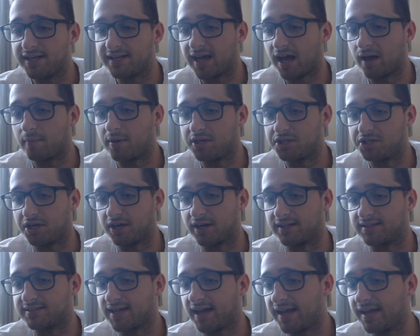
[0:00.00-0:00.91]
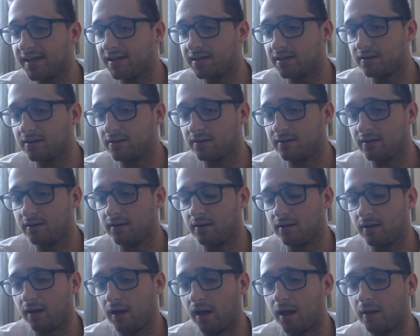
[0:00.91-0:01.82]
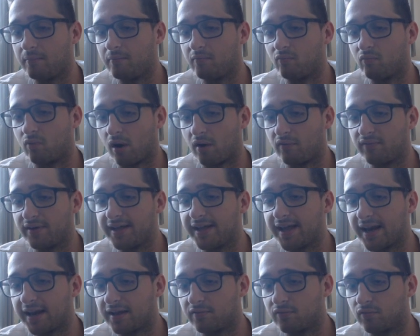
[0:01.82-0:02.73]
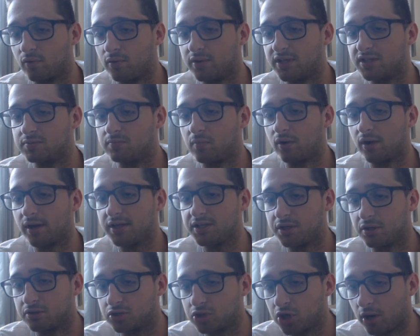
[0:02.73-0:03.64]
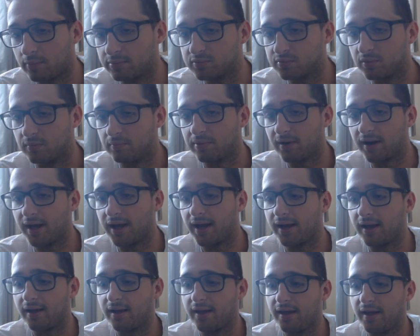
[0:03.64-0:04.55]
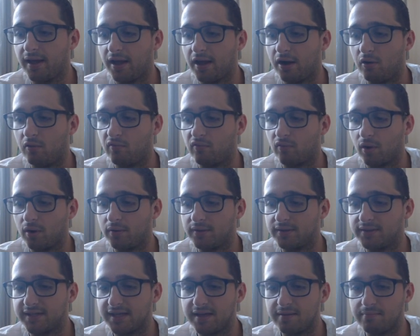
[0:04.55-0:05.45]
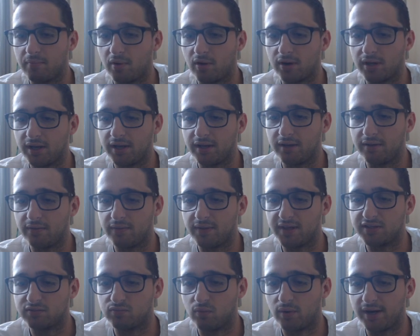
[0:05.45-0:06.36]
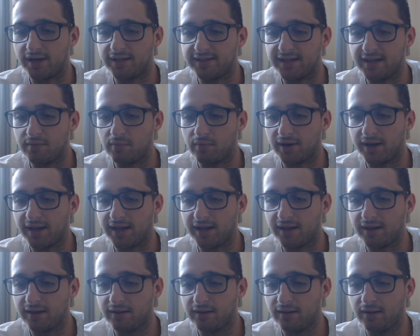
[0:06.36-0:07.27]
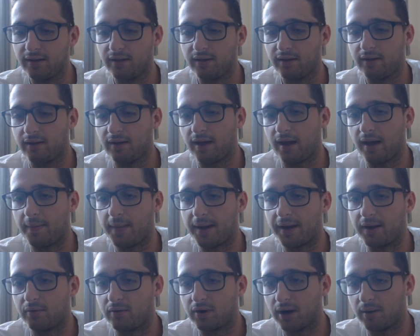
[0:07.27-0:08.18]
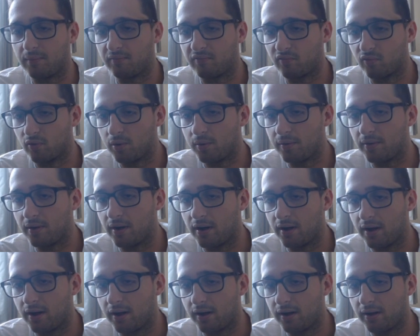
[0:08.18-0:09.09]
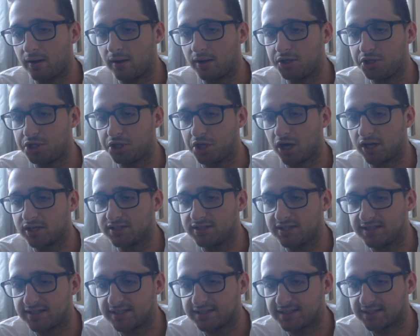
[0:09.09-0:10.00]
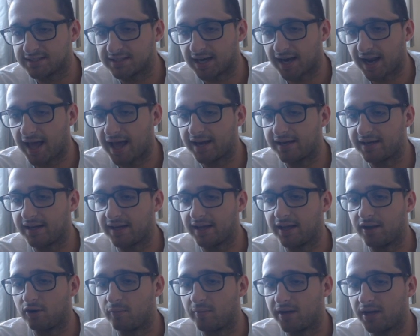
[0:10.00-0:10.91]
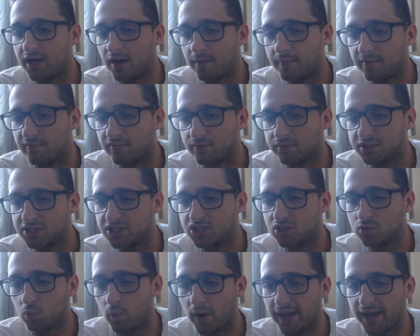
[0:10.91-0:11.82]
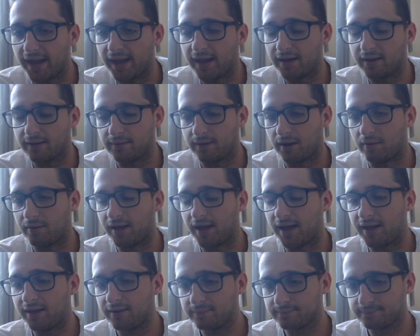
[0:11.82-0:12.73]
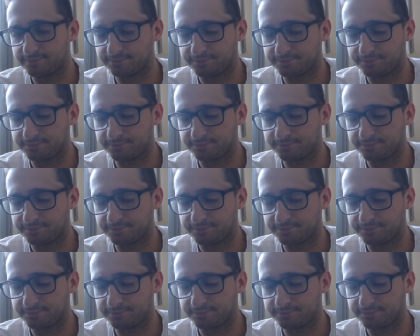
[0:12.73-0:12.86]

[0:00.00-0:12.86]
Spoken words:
damage you're going to take, roughly getting through this molly. So your top spawn player, he'll throw the deep molly, this really deep one here, and then he'll come through just as this is landing. He'll be coming through swinging, okay?